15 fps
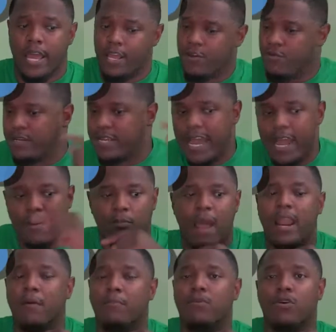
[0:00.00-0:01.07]
And you damn
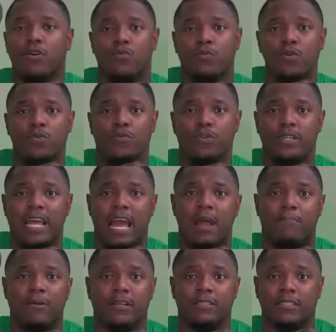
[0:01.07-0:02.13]
right I'm going to root for
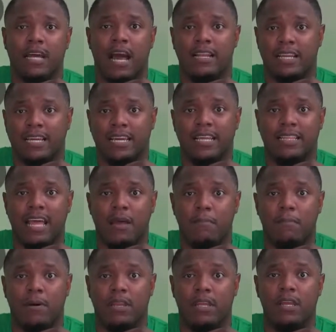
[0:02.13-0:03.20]
Dak Prescott to get
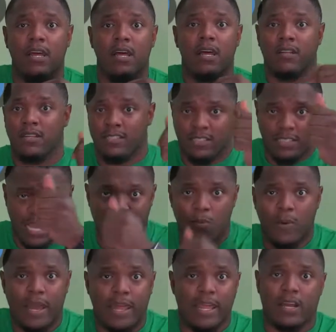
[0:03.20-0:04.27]
that money the
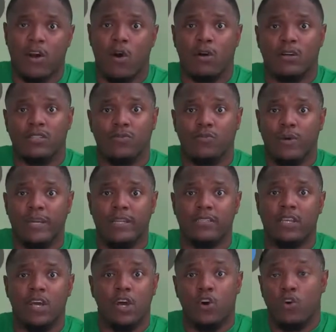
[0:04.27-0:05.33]
same way that Carson
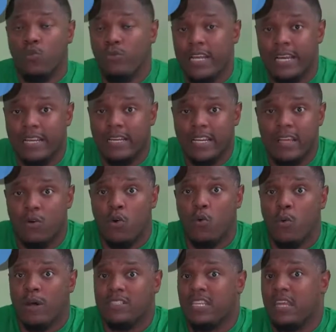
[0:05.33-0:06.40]
Wentz, who
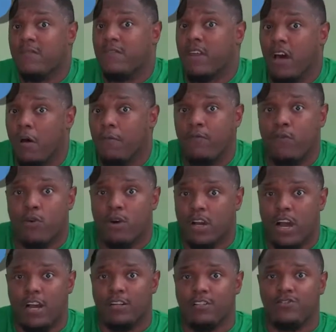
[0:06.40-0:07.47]
wasn't even up for
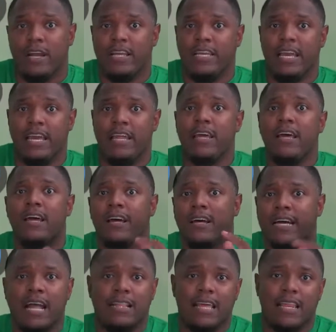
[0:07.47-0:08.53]
a contract yet,
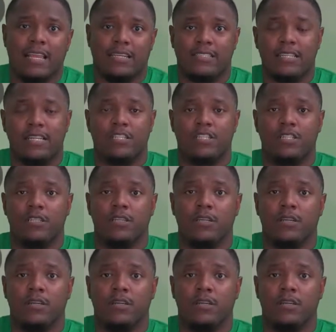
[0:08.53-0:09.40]
got that extension.